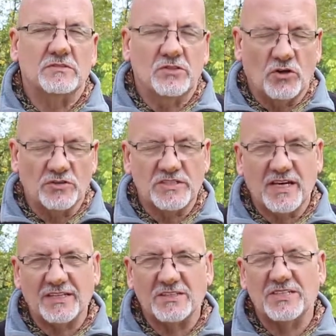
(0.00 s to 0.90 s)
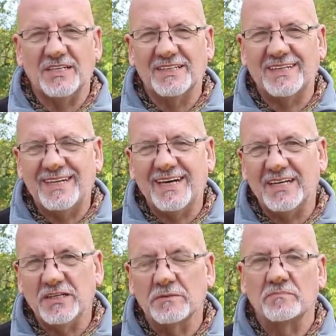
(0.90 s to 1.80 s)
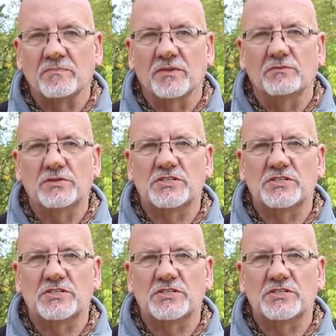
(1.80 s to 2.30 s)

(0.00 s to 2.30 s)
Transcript: contact a king for